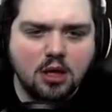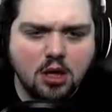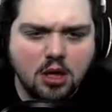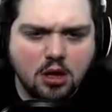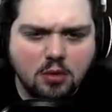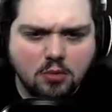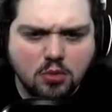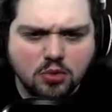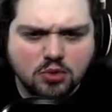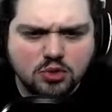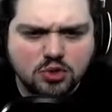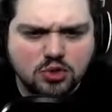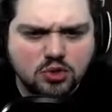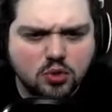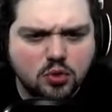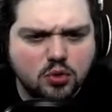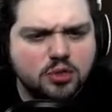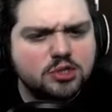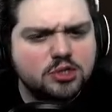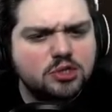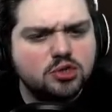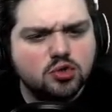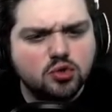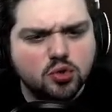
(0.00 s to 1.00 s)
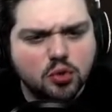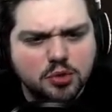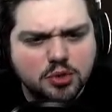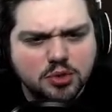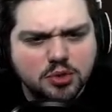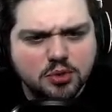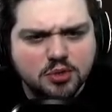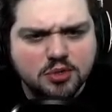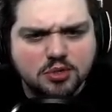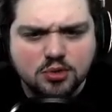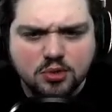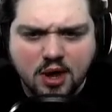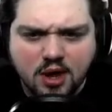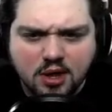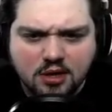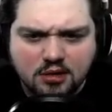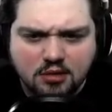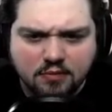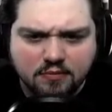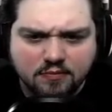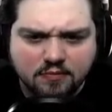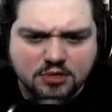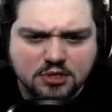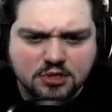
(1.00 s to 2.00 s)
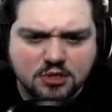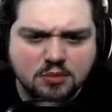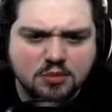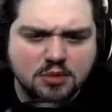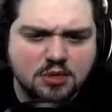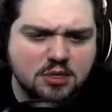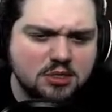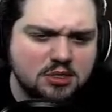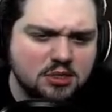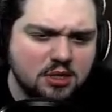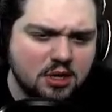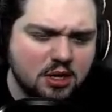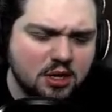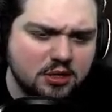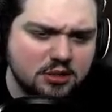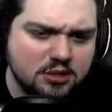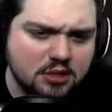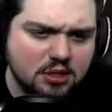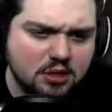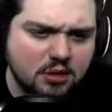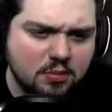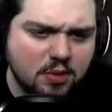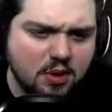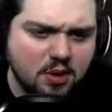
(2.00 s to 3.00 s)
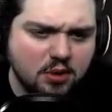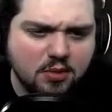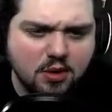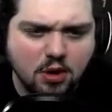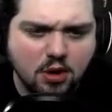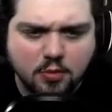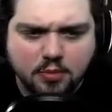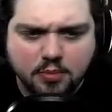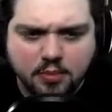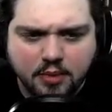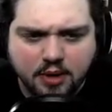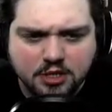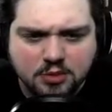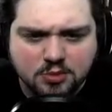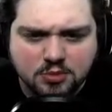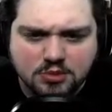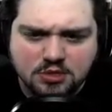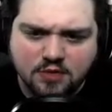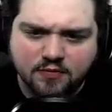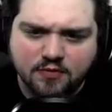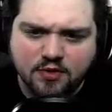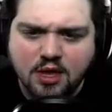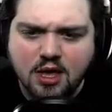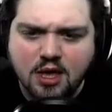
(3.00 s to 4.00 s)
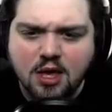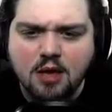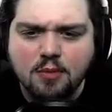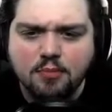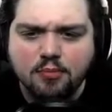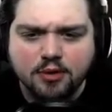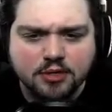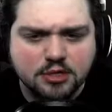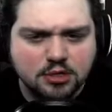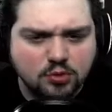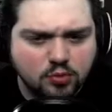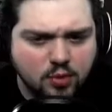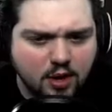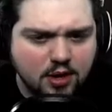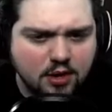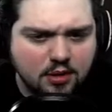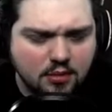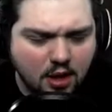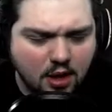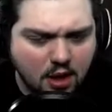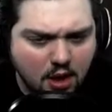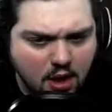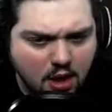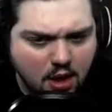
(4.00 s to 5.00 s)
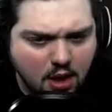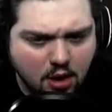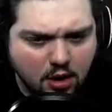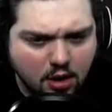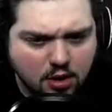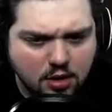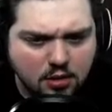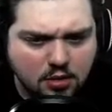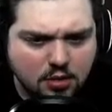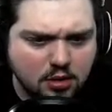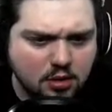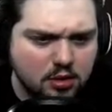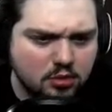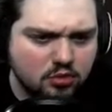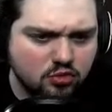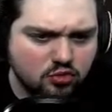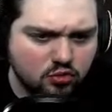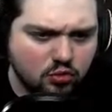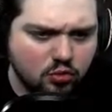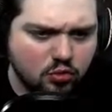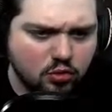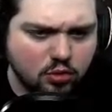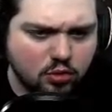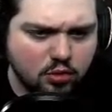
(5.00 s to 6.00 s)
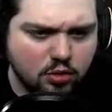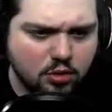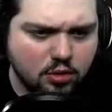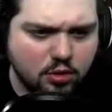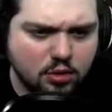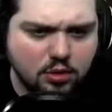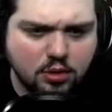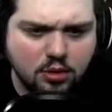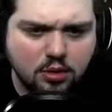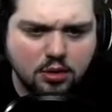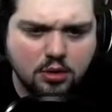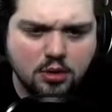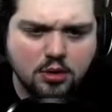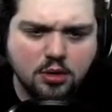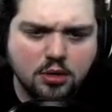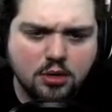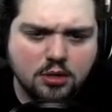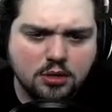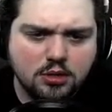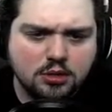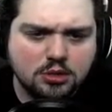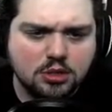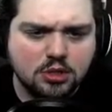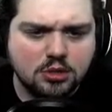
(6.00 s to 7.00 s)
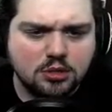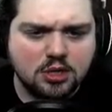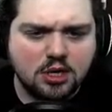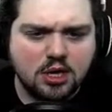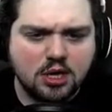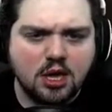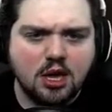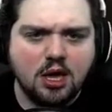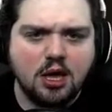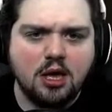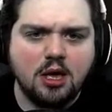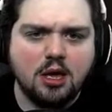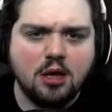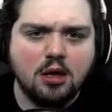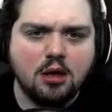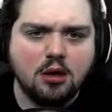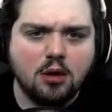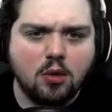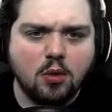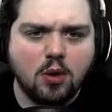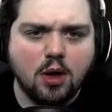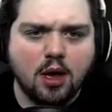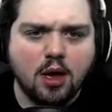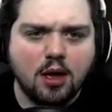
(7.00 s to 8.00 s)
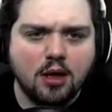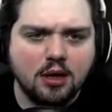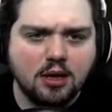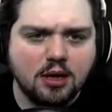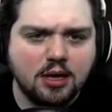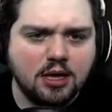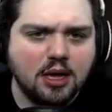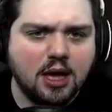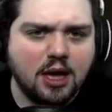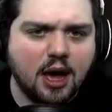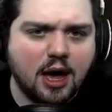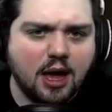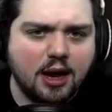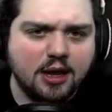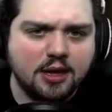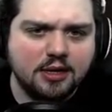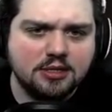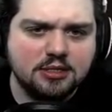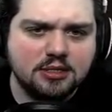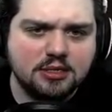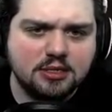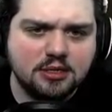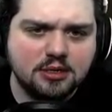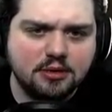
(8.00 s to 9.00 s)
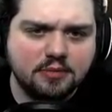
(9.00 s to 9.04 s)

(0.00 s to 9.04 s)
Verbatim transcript: Most doors and drawers are interactive. For some of these, locked and can only be opened by a specific key. Press right on a drawer to use a key. Okay, got it.